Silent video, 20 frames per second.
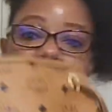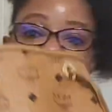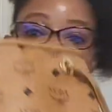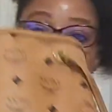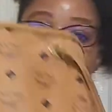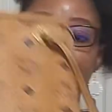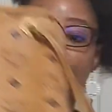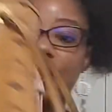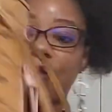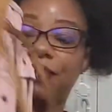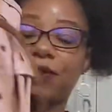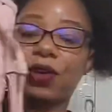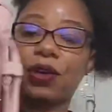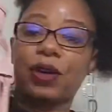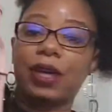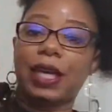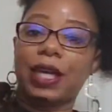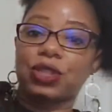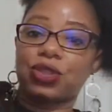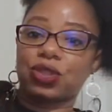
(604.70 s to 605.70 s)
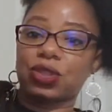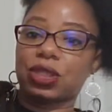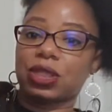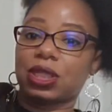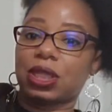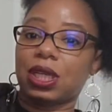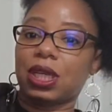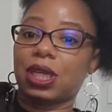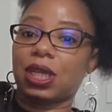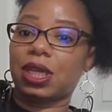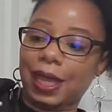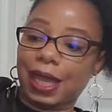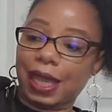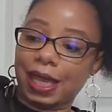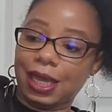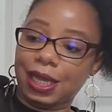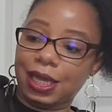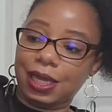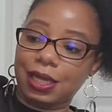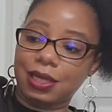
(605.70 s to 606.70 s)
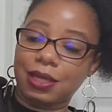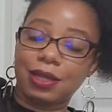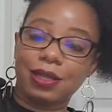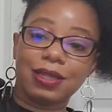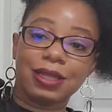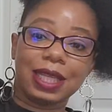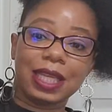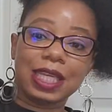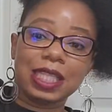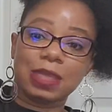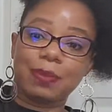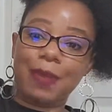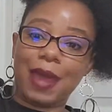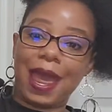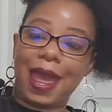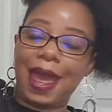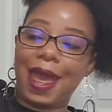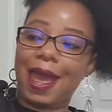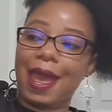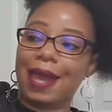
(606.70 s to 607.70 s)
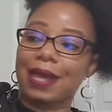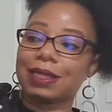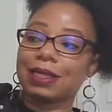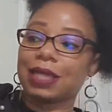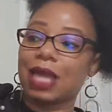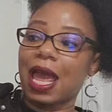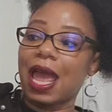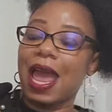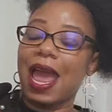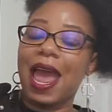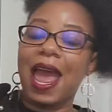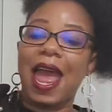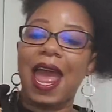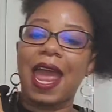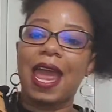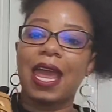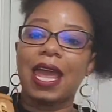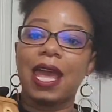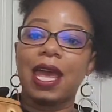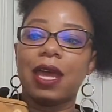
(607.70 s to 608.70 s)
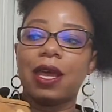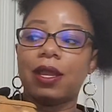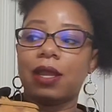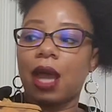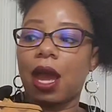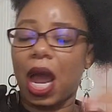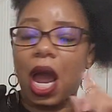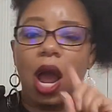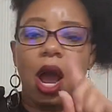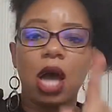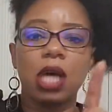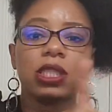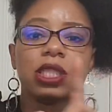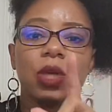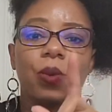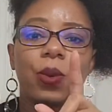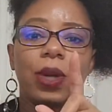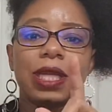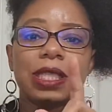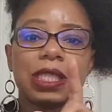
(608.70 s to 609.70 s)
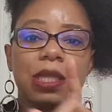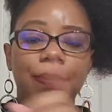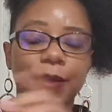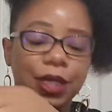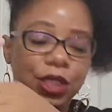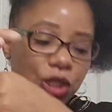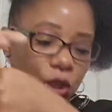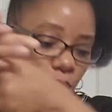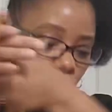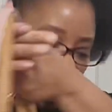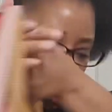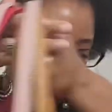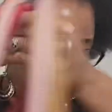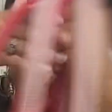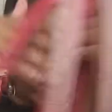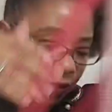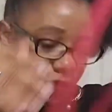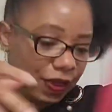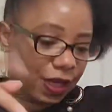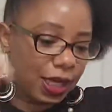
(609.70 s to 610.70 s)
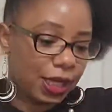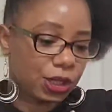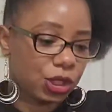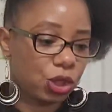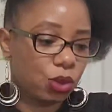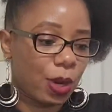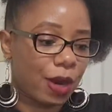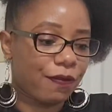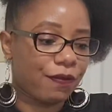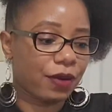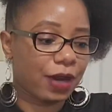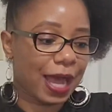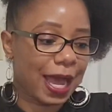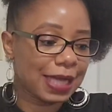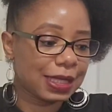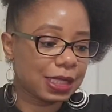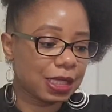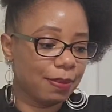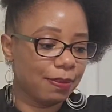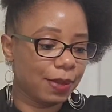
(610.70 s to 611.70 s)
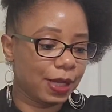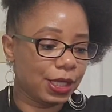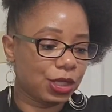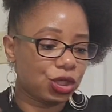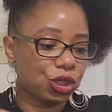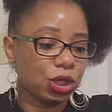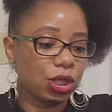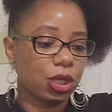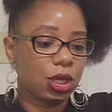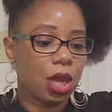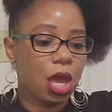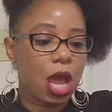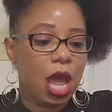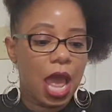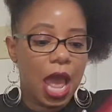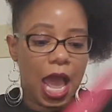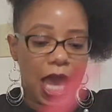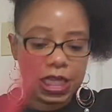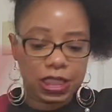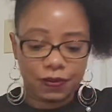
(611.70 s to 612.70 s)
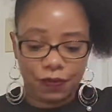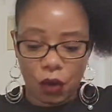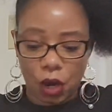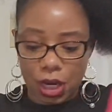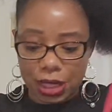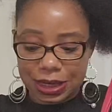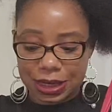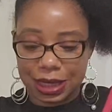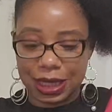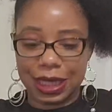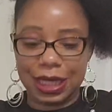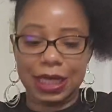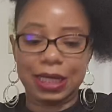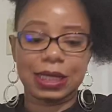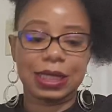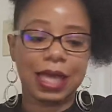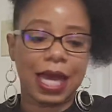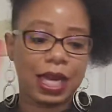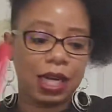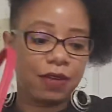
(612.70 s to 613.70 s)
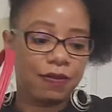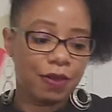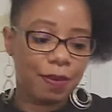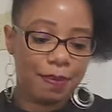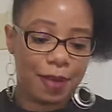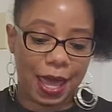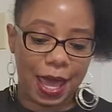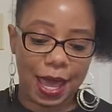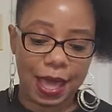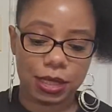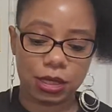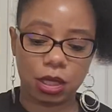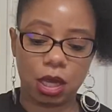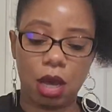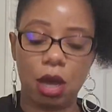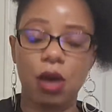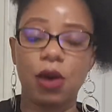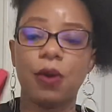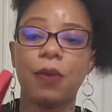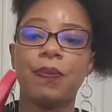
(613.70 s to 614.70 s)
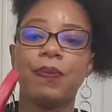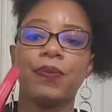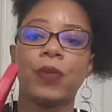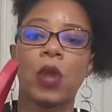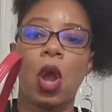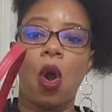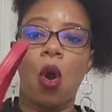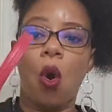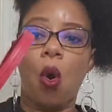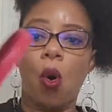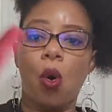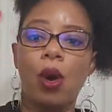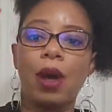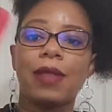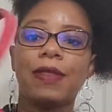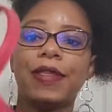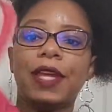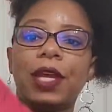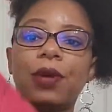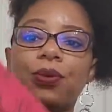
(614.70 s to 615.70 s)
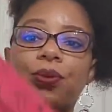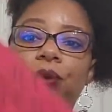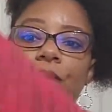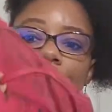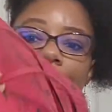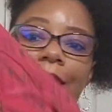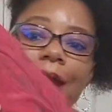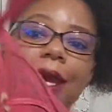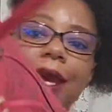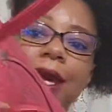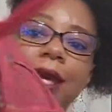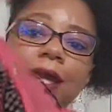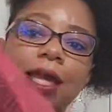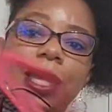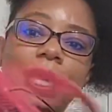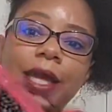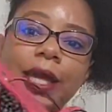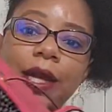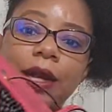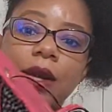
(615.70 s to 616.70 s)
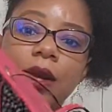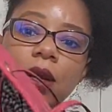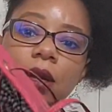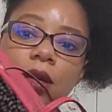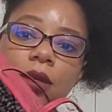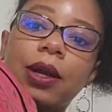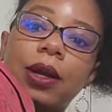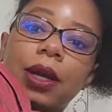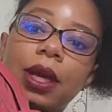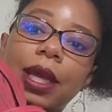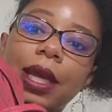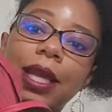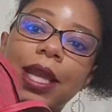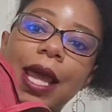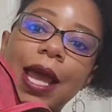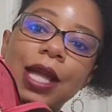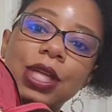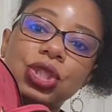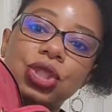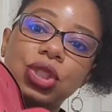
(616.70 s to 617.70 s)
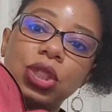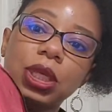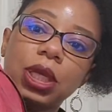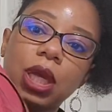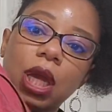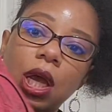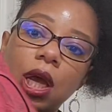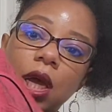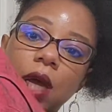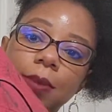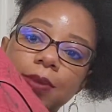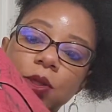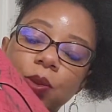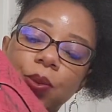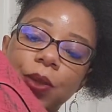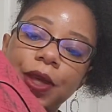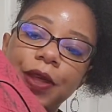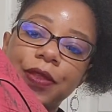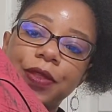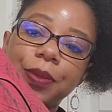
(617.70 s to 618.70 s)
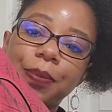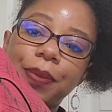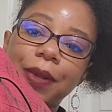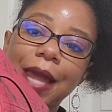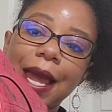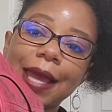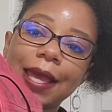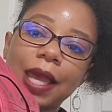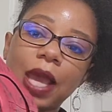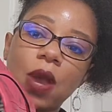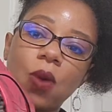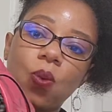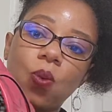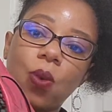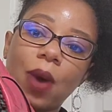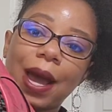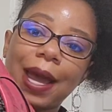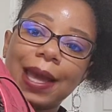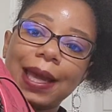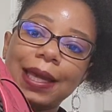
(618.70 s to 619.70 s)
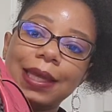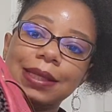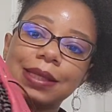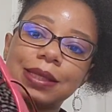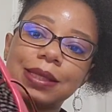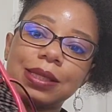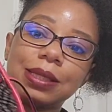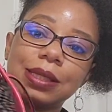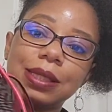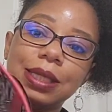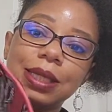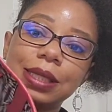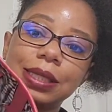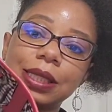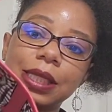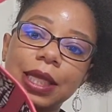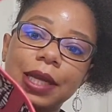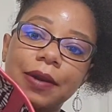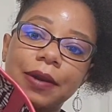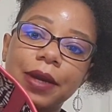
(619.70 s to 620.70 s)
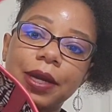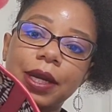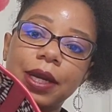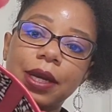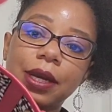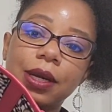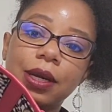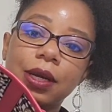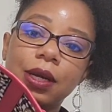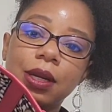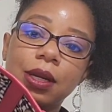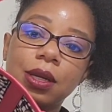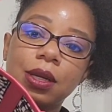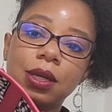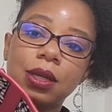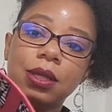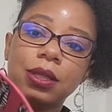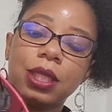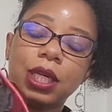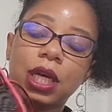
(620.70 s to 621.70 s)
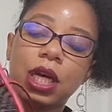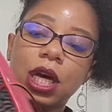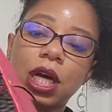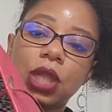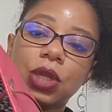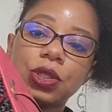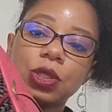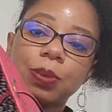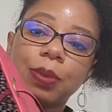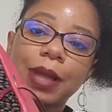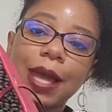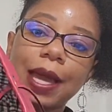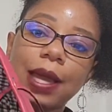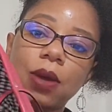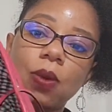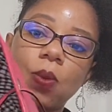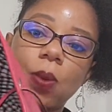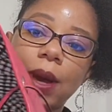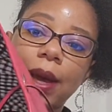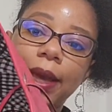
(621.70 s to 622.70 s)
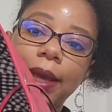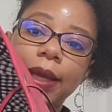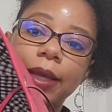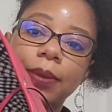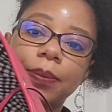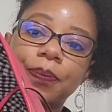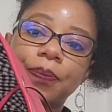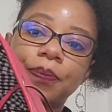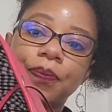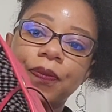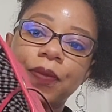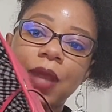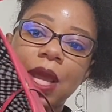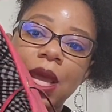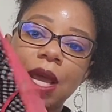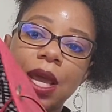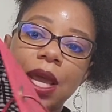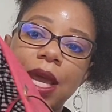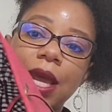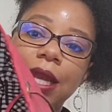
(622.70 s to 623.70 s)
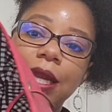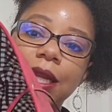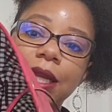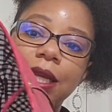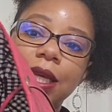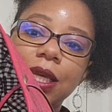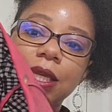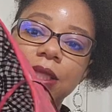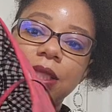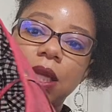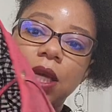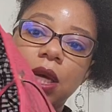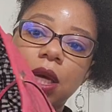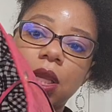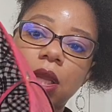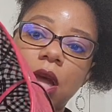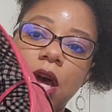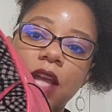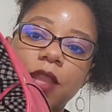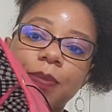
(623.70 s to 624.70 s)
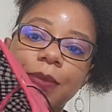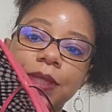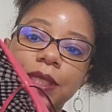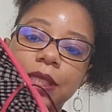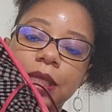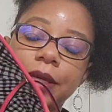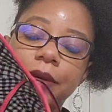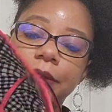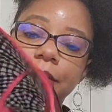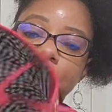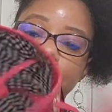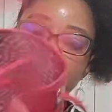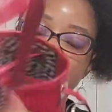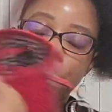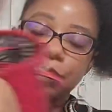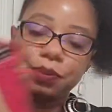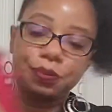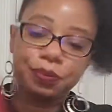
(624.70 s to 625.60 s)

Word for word: out if you're interested in these bags and i also wanted to mention one more thing too i forgot to mention as far as the inside of the bags go on the red here it actually comes with black and white interior the color is black and white, and it is a cloth material.